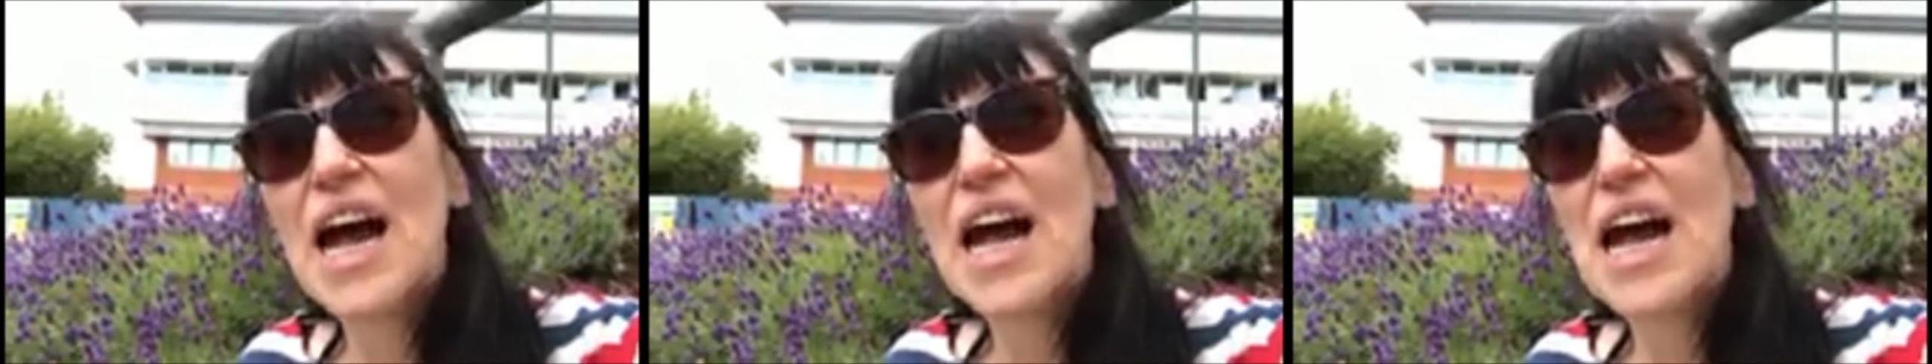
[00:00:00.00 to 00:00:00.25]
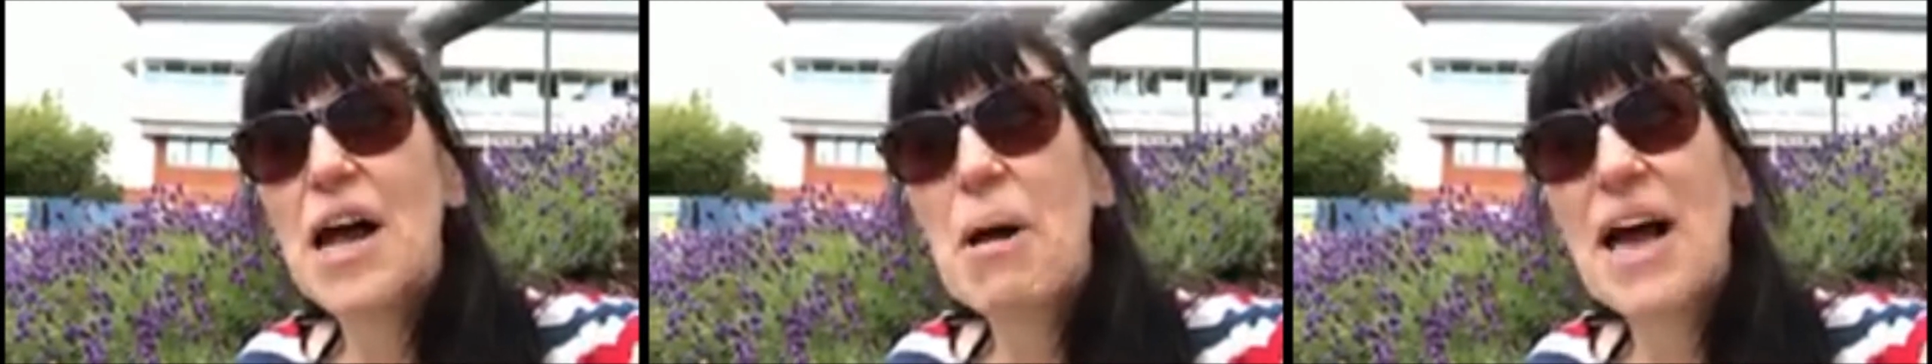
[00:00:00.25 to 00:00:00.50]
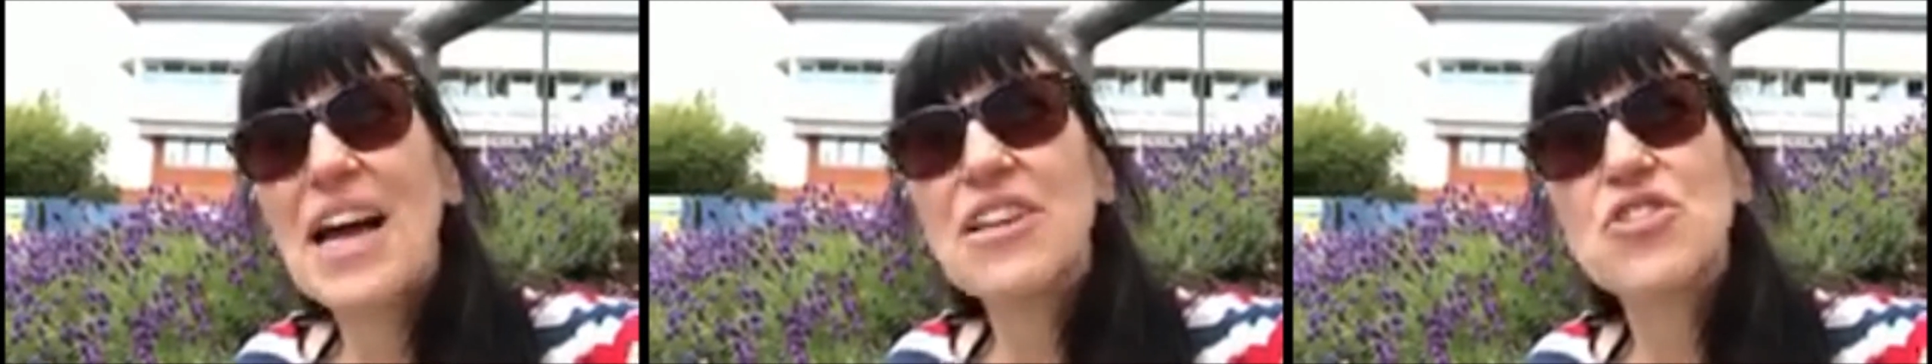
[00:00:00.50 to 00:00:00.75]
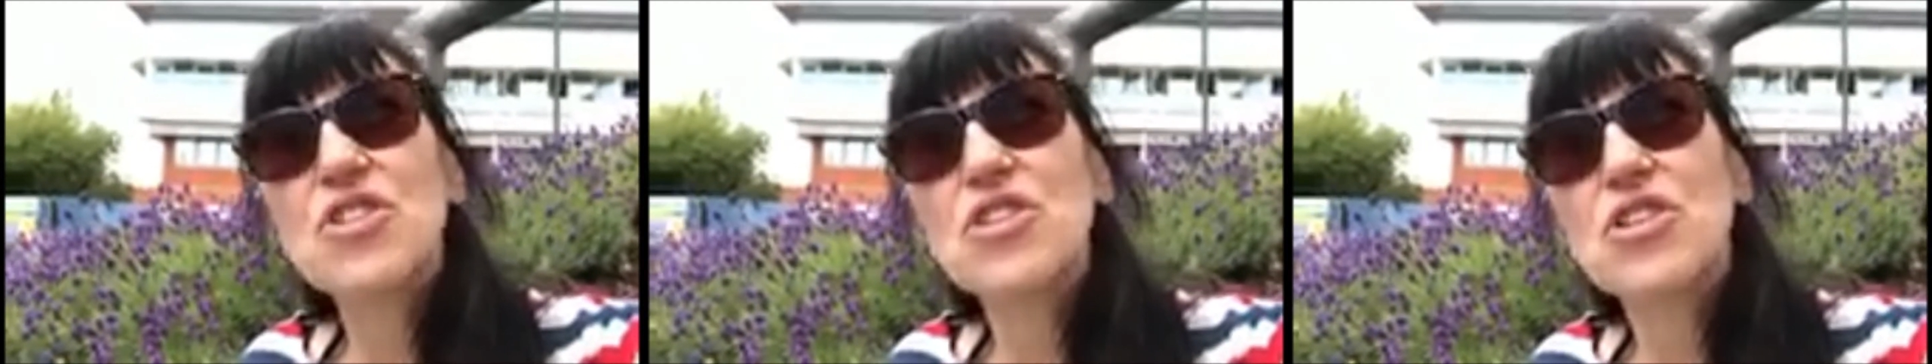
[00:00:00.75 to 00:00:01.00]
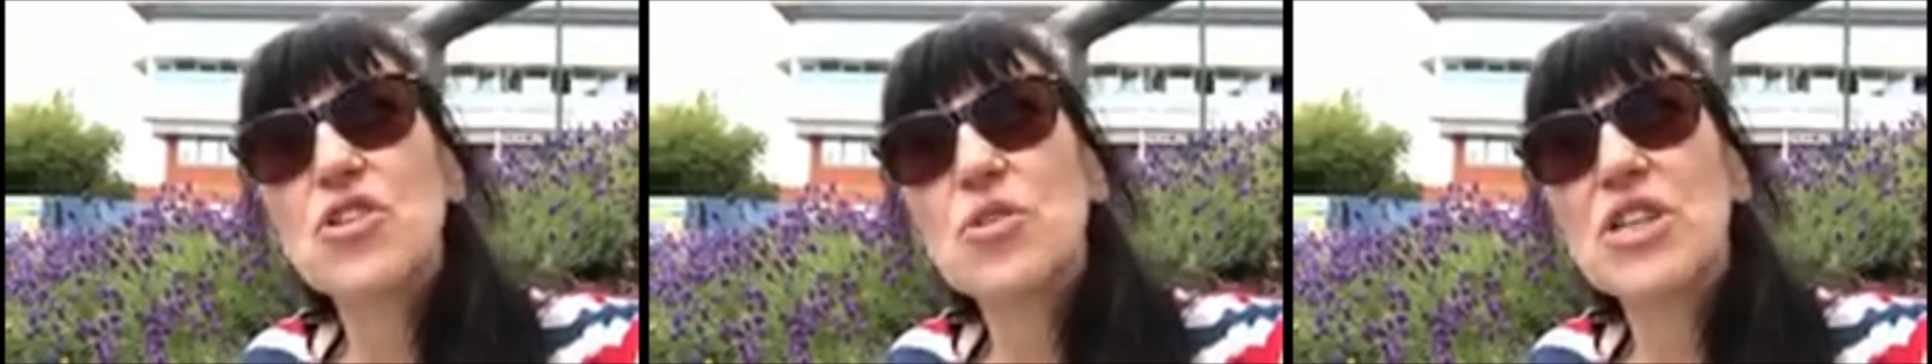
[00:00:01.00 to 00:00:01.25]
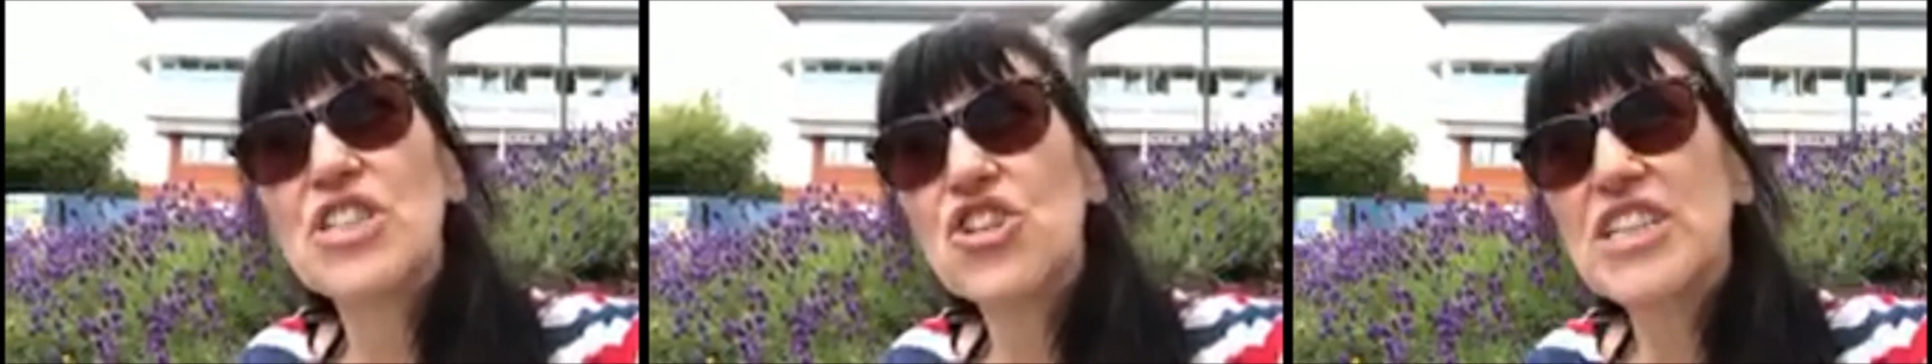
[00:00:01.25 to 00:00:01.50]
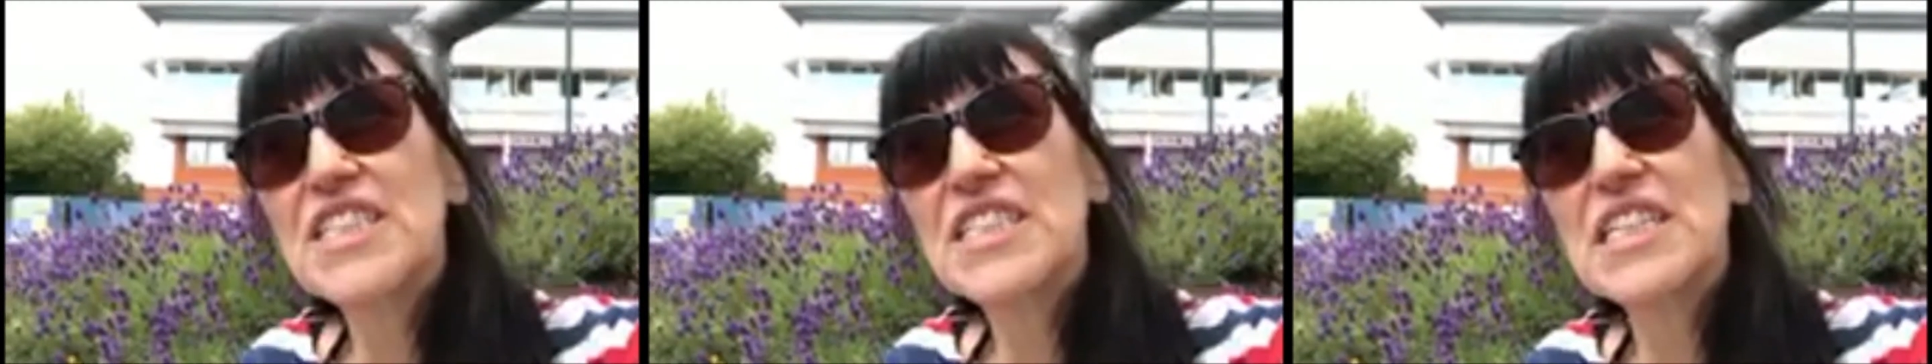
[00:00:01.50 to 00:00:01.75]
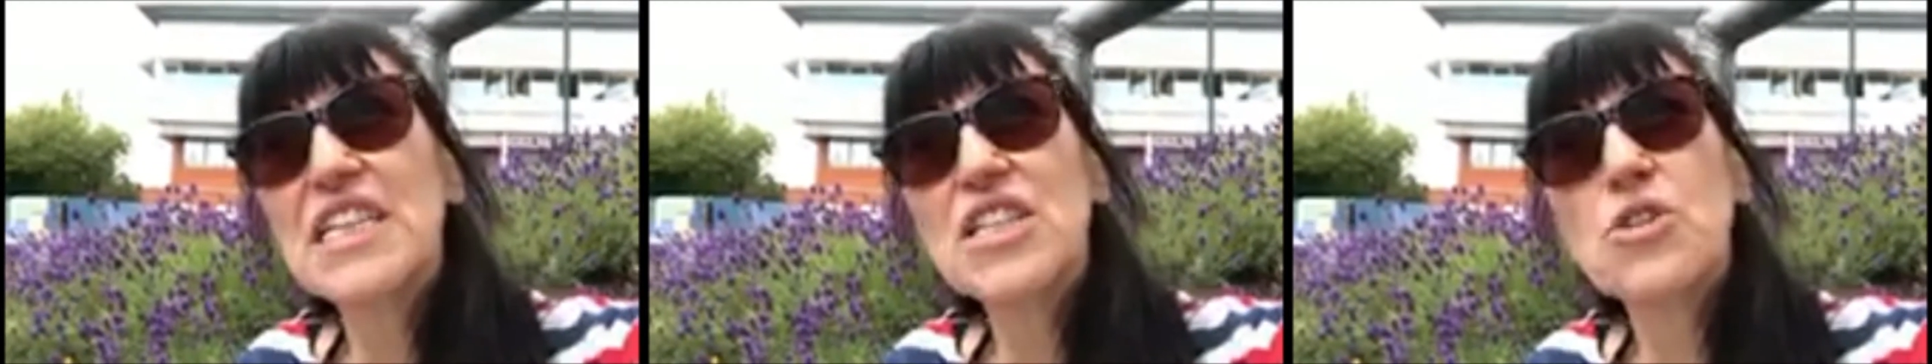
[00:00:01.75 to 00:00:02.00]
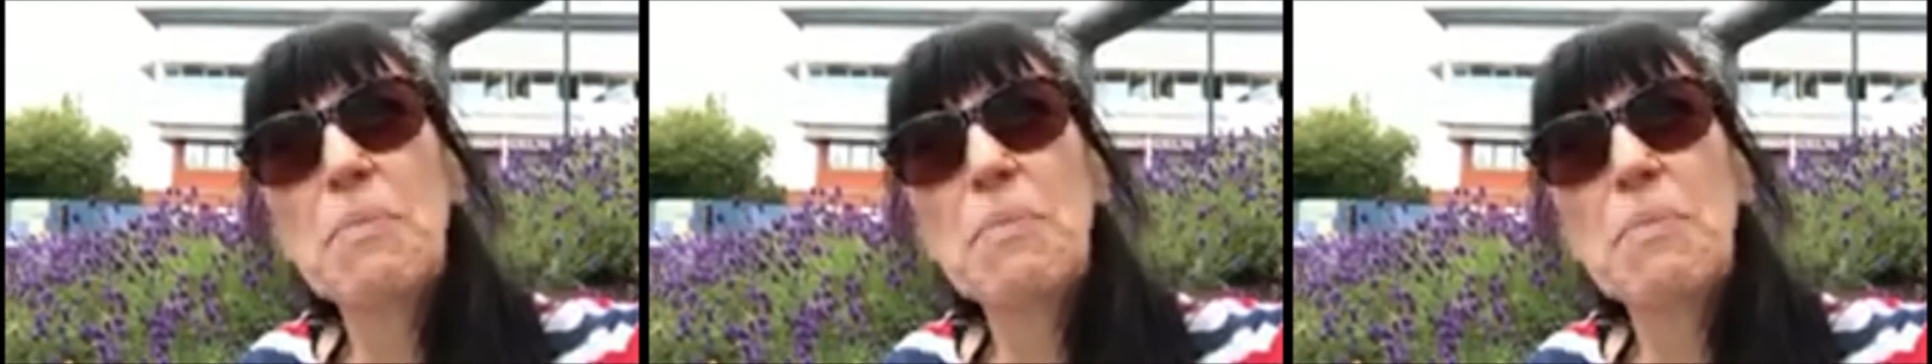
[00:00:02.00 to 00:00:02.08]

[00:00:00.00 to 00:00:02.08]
and you can just see the